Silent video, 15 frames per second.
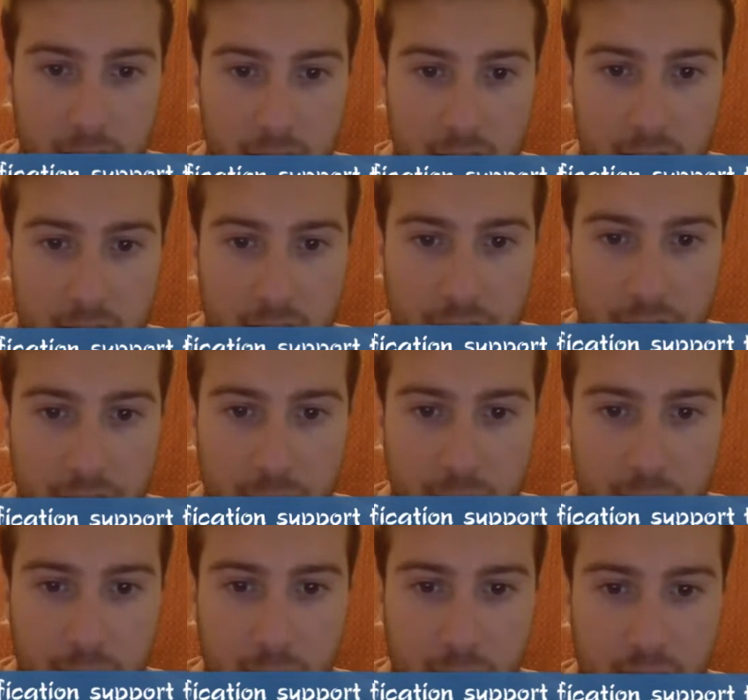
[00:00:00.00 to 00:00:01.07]
After
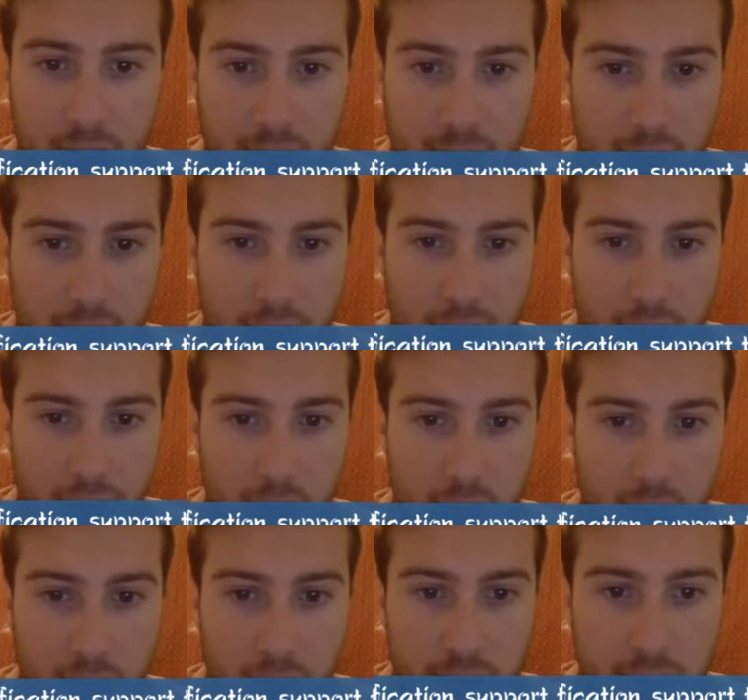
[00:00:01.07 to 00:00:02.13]
everyone felt confident, we
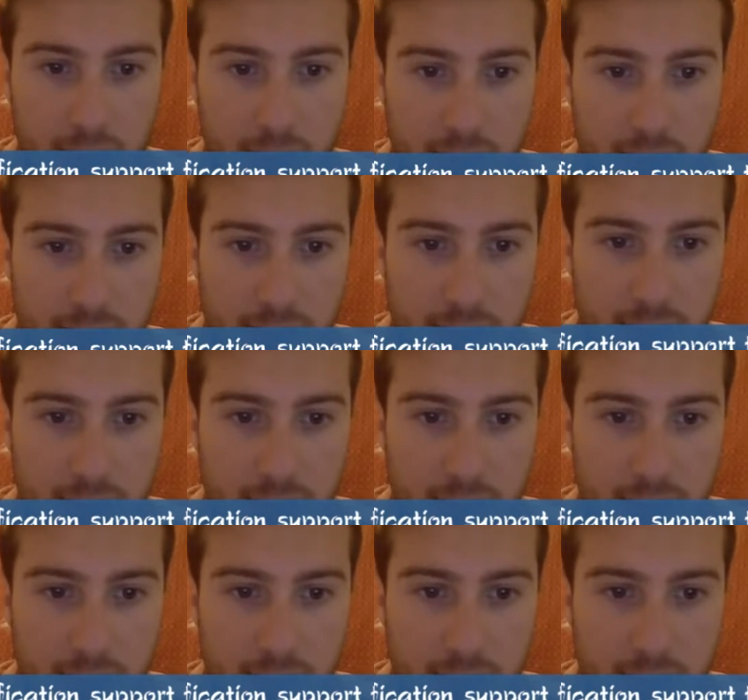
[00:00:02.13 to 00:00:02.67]
even tried